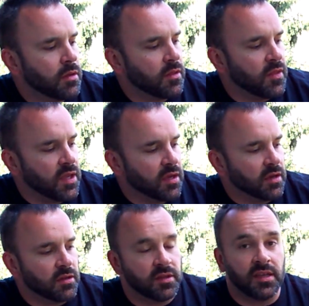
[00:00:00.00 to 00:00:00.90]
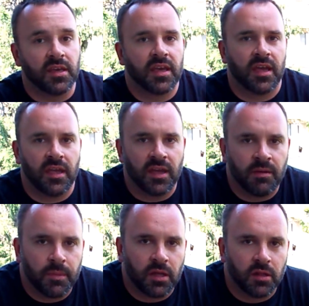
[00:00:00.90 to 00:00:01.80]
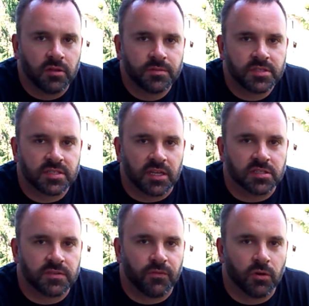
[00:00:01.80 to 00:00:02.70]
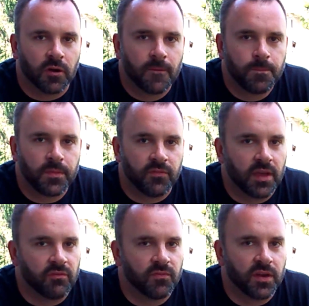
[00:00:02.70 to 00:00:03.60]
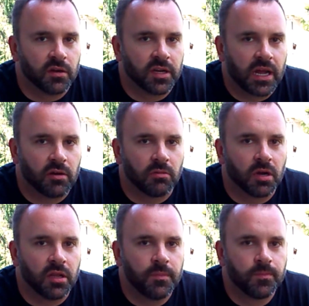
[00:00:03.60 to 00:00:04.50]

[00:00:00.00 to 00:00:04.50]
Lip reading: The DKML stands for, if you haven't figured it out already,